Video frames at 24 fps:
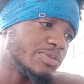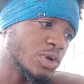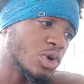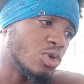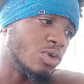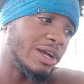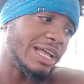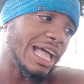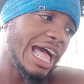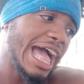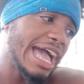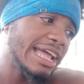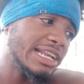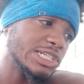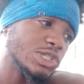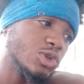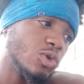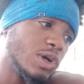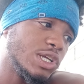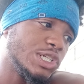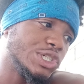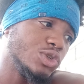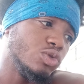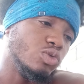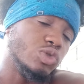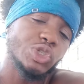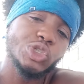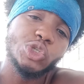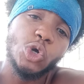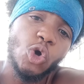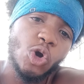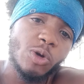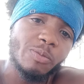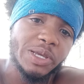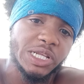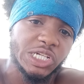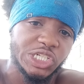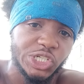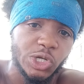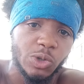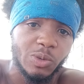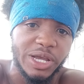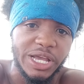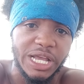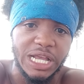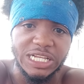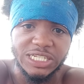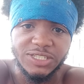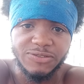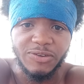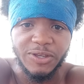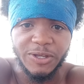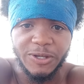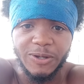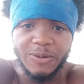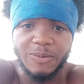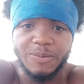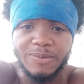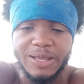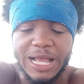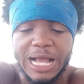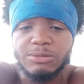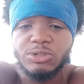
bro, God is going to torment your ass, fam.